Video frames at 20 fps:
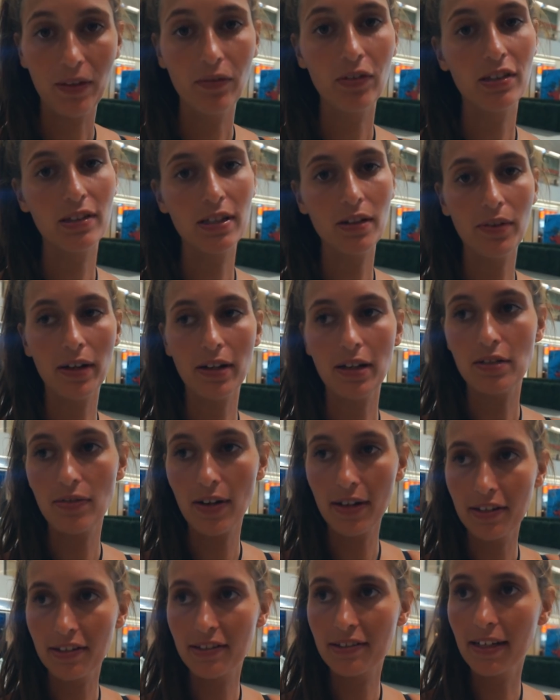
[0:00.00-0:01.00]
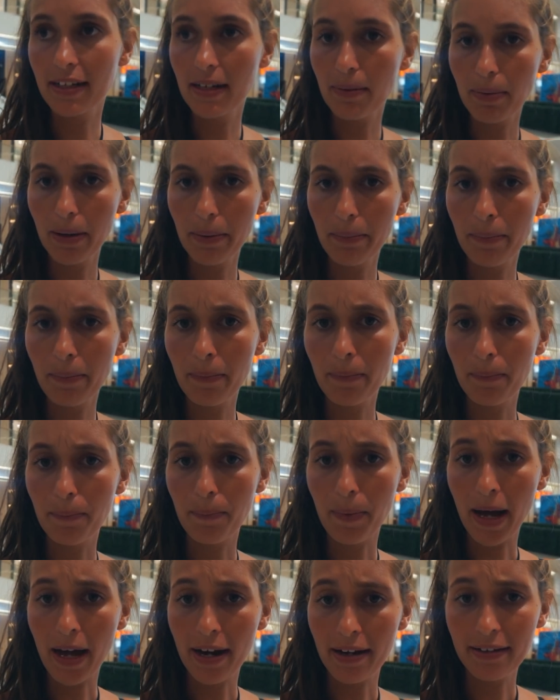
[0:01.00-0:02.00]
We still want to try the cinnamon
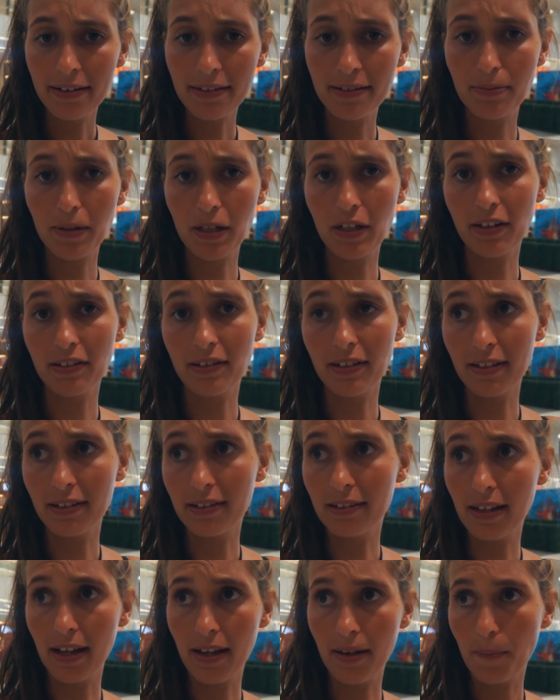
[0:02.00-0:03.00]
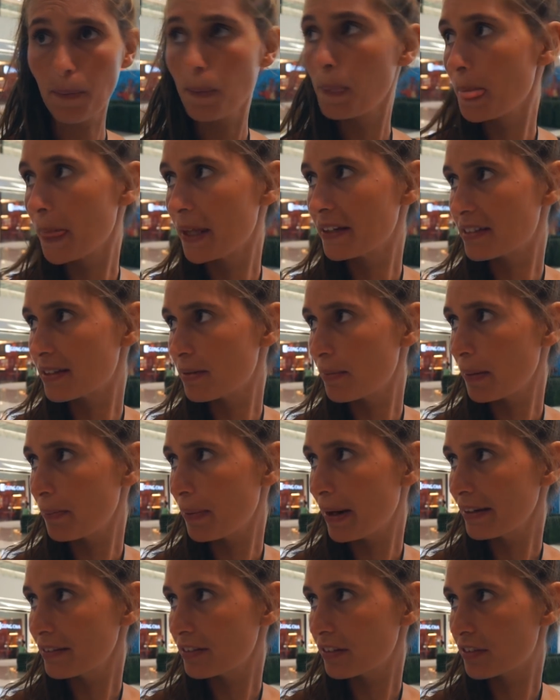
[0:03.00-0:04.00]
buns because they say the cinnamon
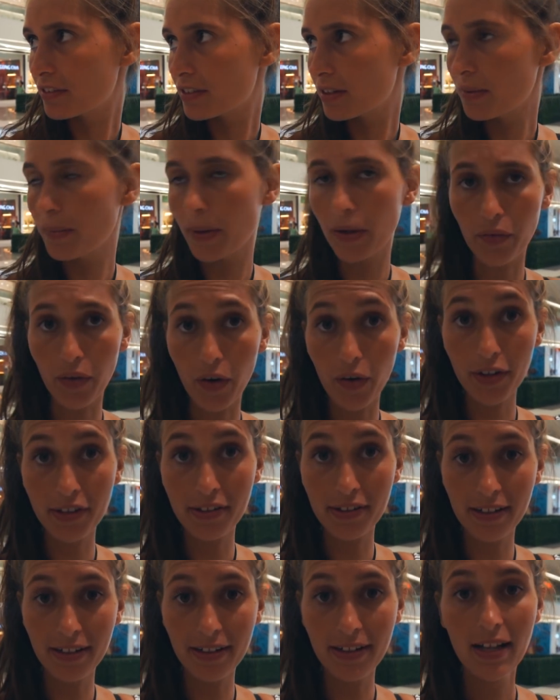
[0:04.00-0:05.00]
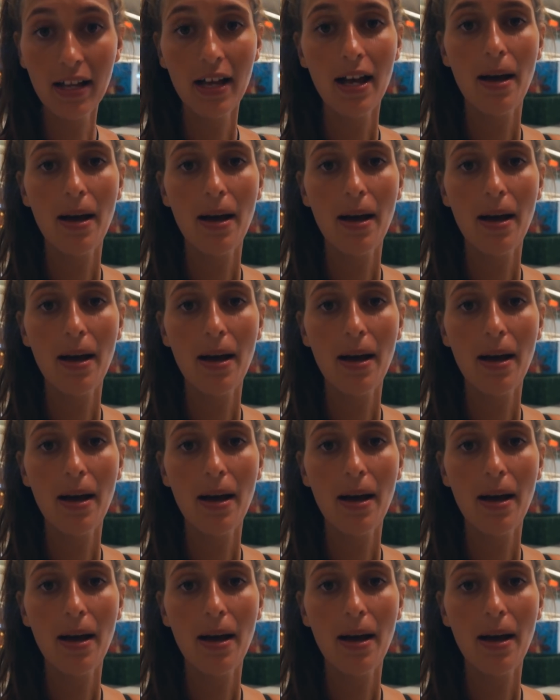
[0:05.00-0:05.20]
buns or cinnamon rolls here.